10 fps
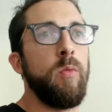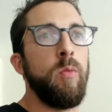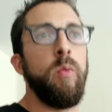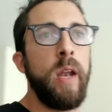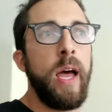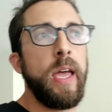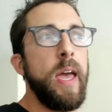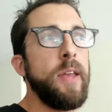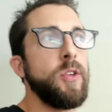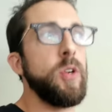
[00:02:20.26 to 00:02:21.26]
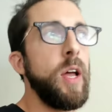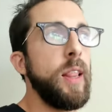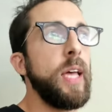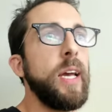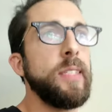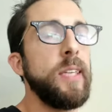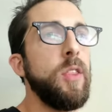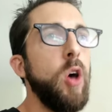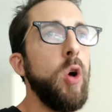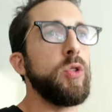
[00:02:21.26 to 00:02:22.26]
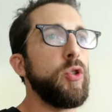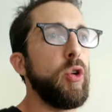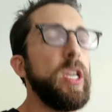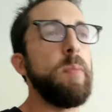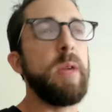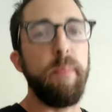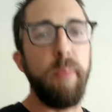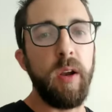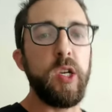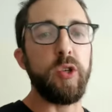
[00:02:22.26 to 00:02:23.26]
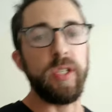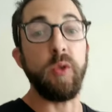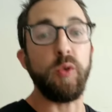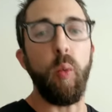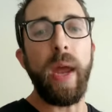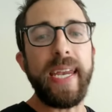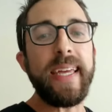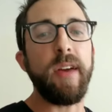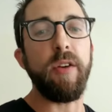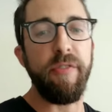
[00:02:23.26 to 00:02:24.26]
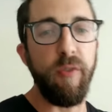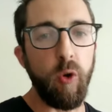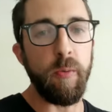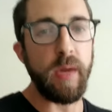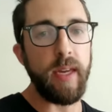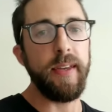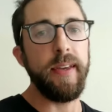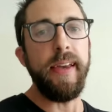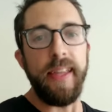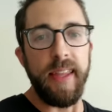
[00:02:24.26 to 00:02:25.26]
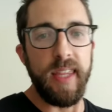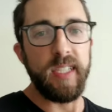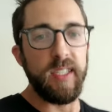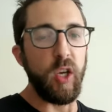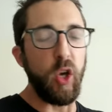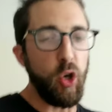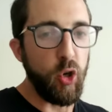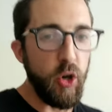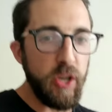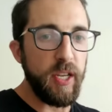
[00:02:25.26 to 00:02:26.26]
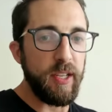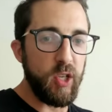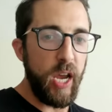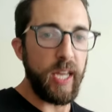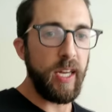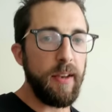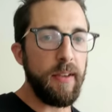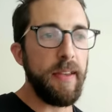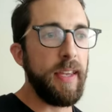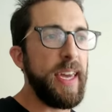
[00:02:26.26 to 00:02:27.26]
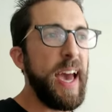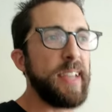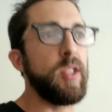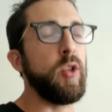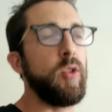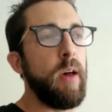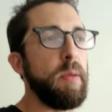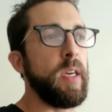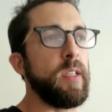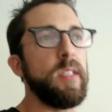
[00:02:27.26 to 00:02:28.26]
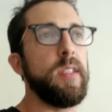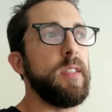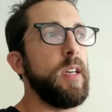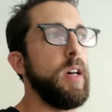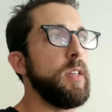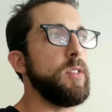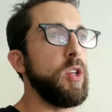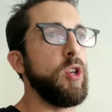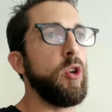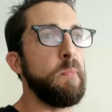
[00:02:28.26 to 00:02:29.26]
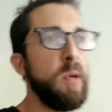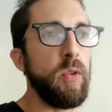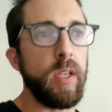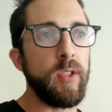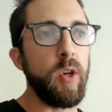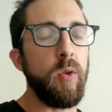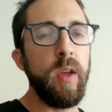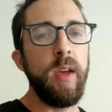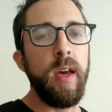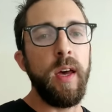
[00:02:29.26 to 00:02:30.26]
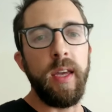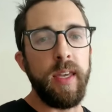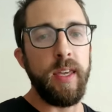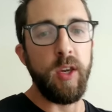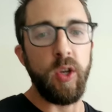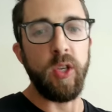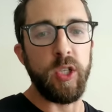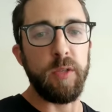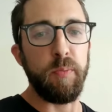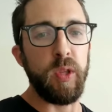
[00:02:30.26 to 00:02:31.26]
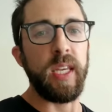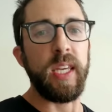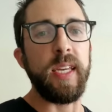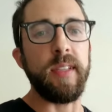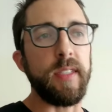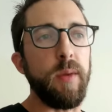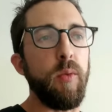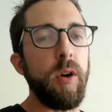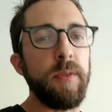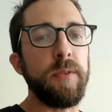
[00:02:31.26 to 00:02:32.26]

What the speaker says: when I entered, like I said, the host greeted me upon entrance. He was waiting there for me. This is a good check-in. He has to do that because this is a secured building, so he couldn't just put the keys somewhere.